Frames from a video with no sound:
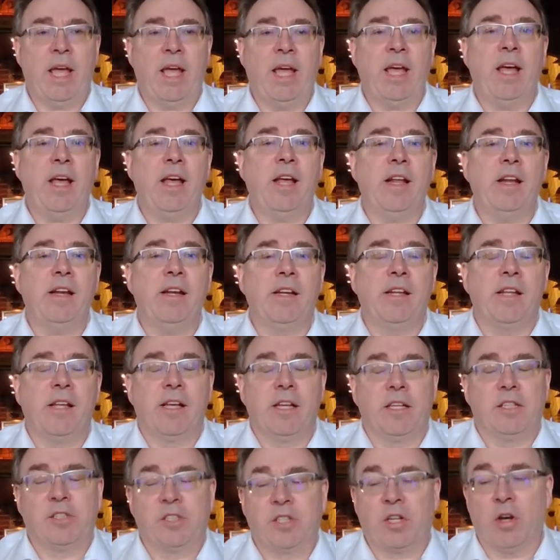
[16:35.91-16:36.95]
And
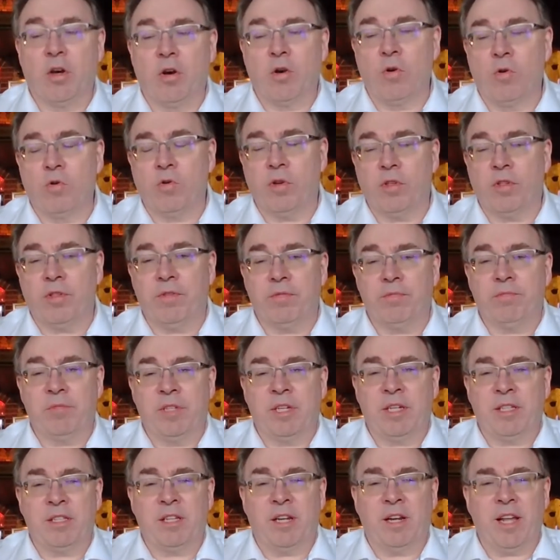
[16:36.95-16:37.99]
so
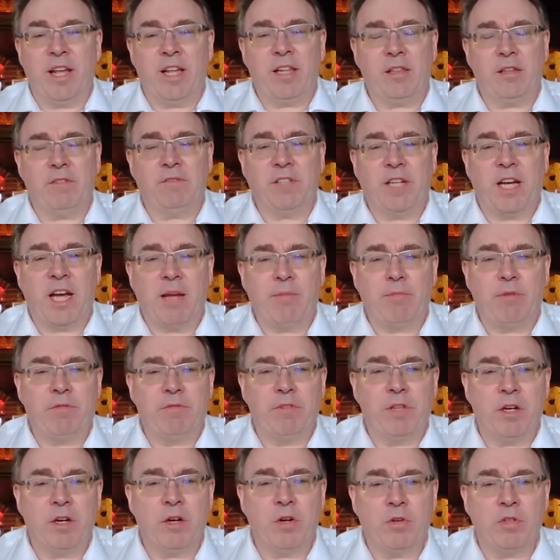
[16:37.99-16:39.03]
the length of time
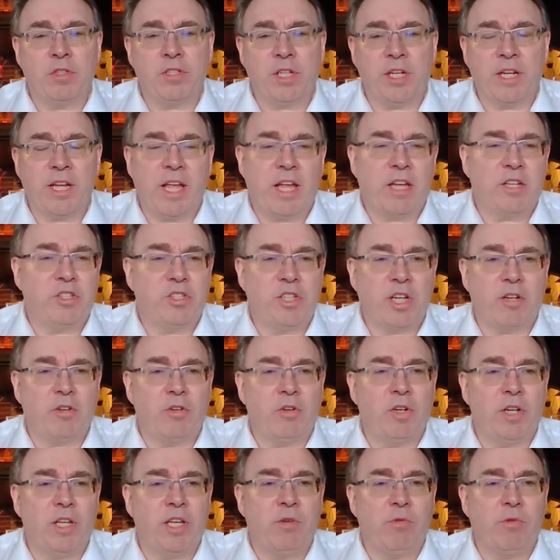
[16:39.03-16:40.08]
of those, again,
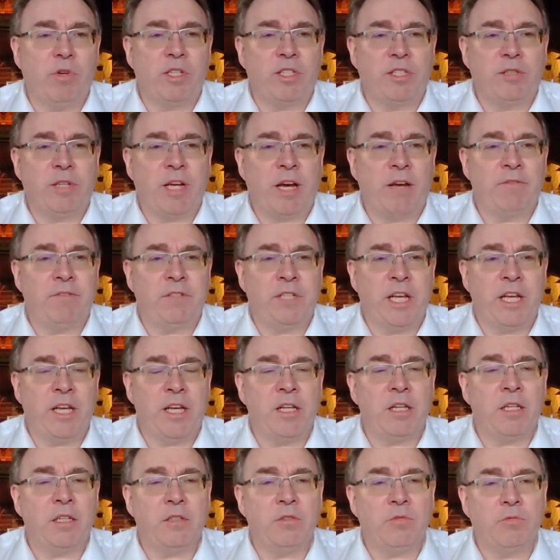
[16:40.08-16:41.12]
generally would
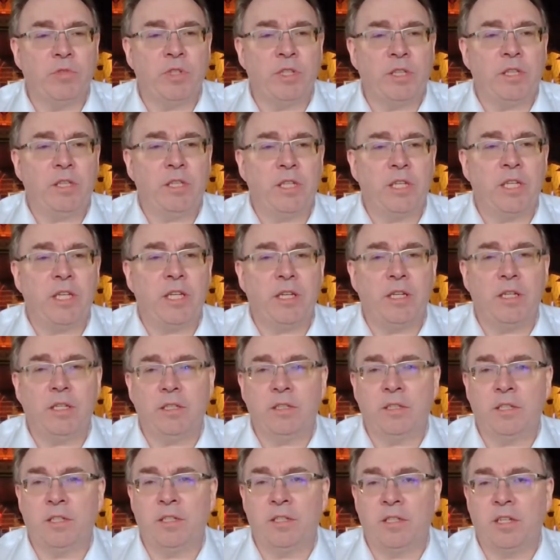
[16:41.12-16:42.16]
dovetail with the
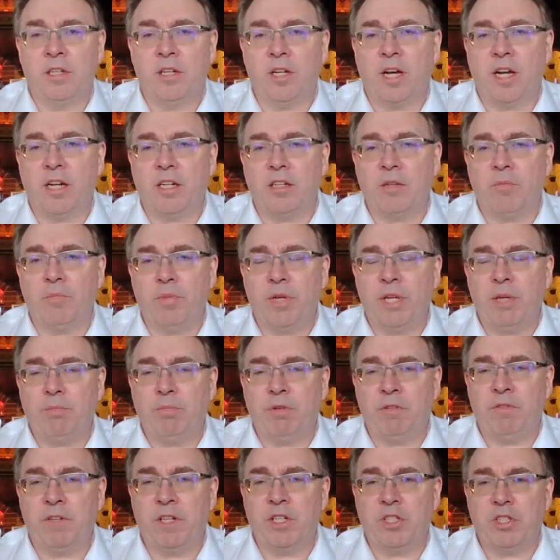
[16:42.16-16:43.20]

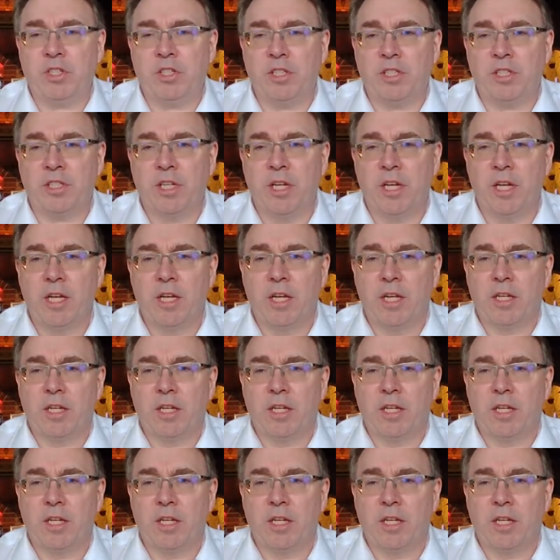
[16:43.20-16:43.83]
non-compete provisions.